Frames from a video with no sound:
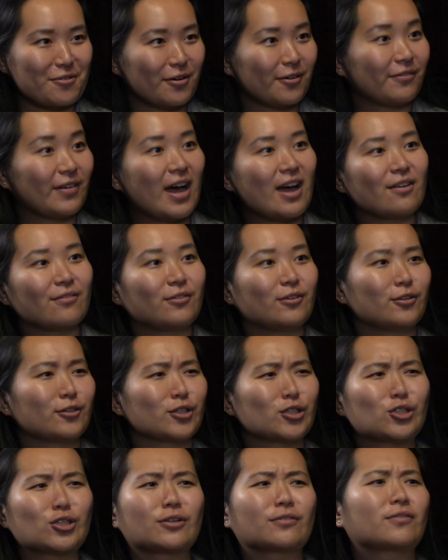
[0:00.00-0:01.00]
a revival
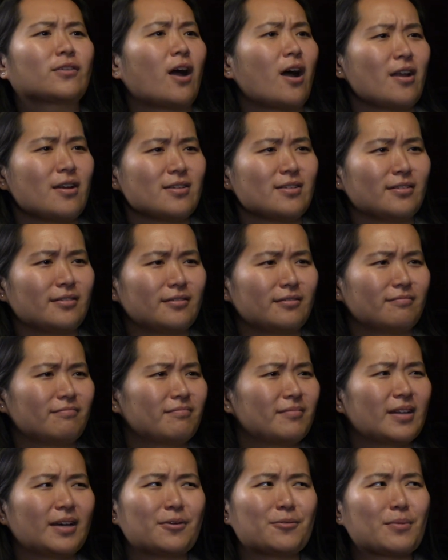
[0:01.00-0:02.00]
or should have gotten
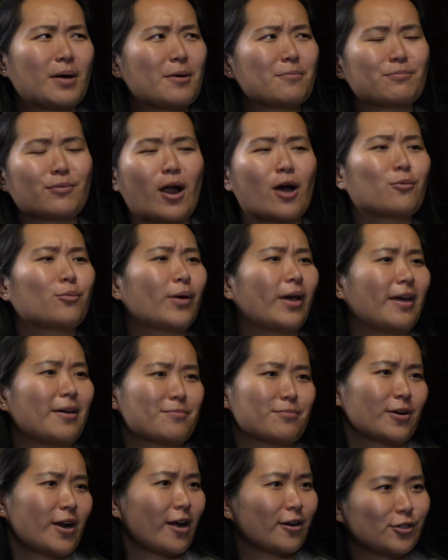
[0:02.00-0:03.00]
a, a Broadway
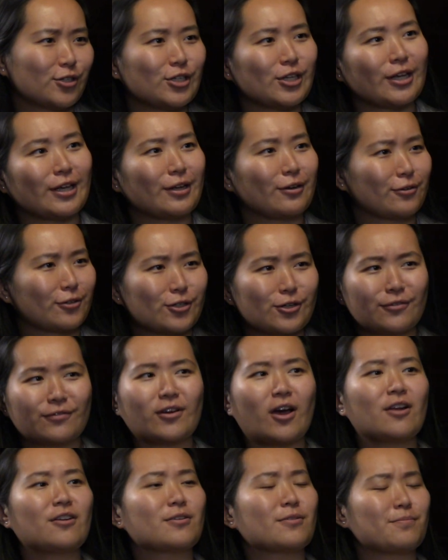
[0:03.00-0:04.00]
production or should have
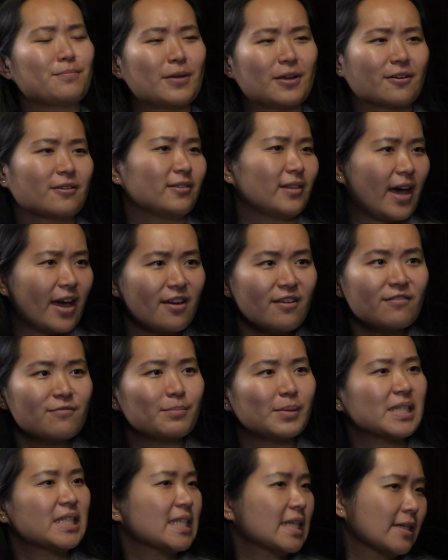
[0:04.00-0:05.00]
gotten a bigger life,
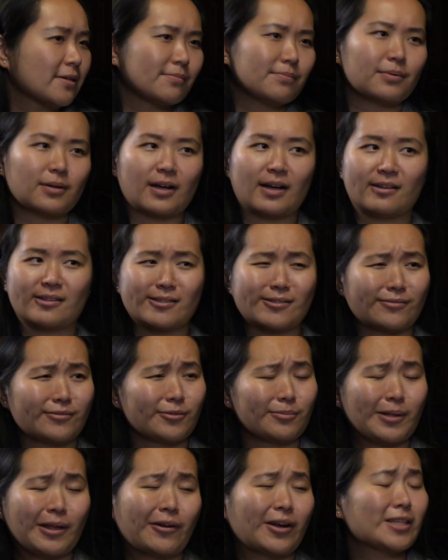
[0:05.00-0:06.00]
but didn't because of
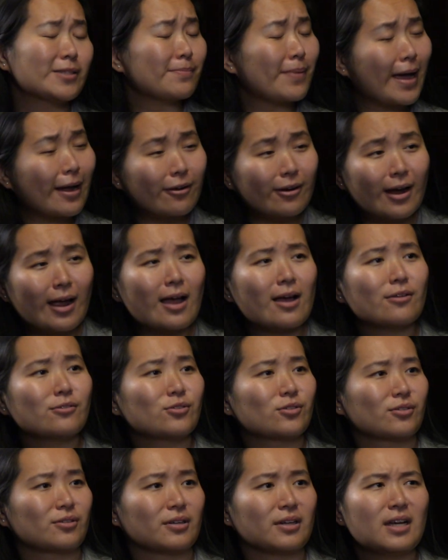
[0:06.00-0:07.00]
the playwrights'
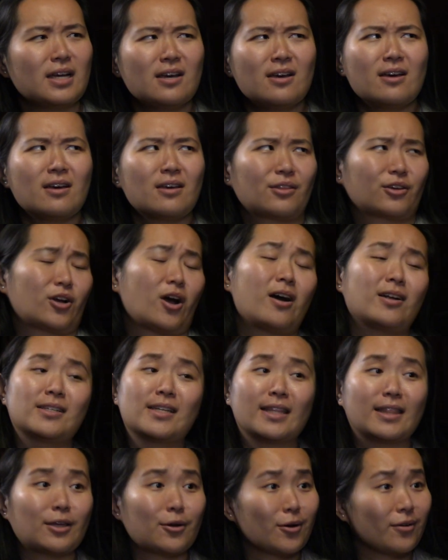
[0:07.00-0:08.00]
backgrounds or the
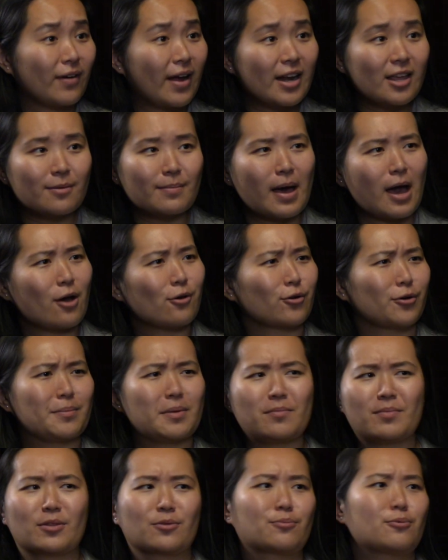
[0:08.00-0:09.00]
content they were writing about, or
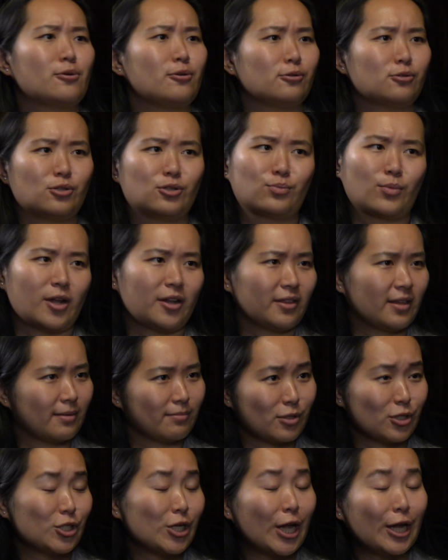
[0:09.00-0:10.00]
maybe the producers wanted them
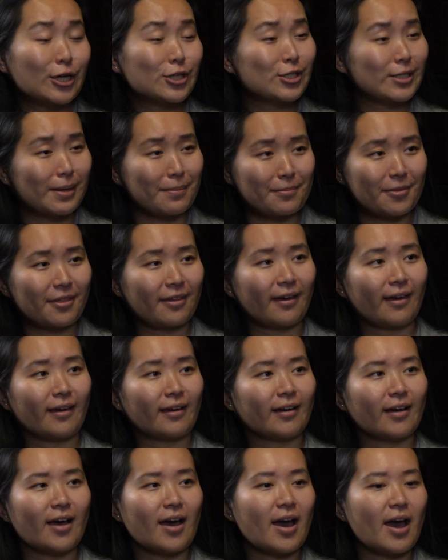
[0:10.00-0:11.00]
to change
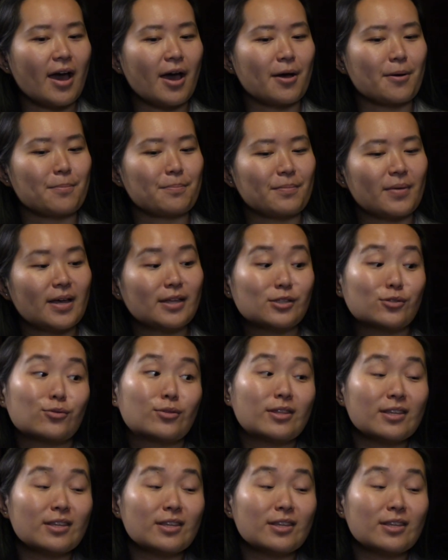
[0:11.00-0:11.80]
something. Um, and so